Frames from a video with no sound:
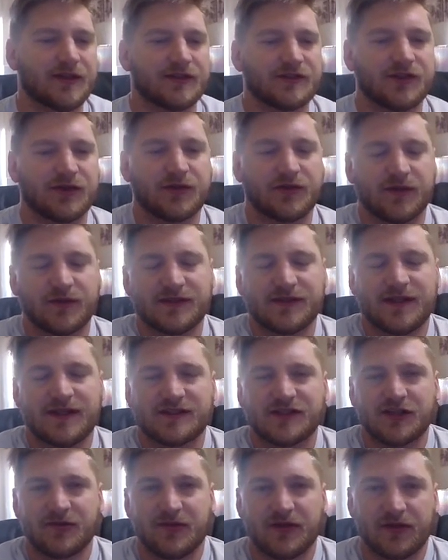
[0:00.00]
So
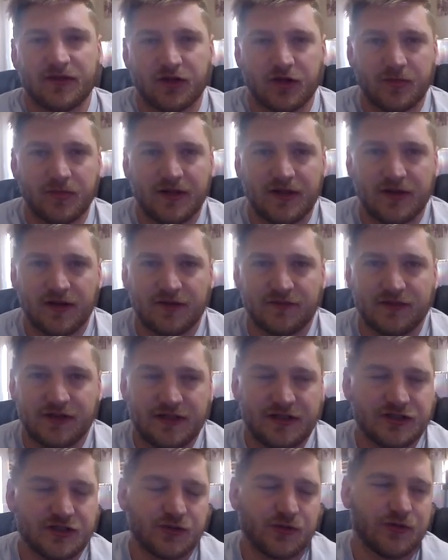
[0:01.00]
today's going to be a little bit of
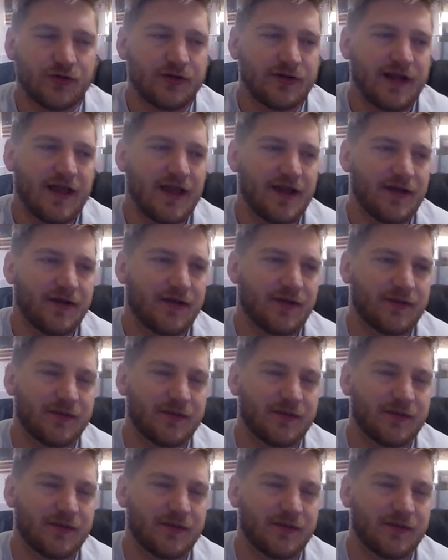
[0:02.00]
a shorter day,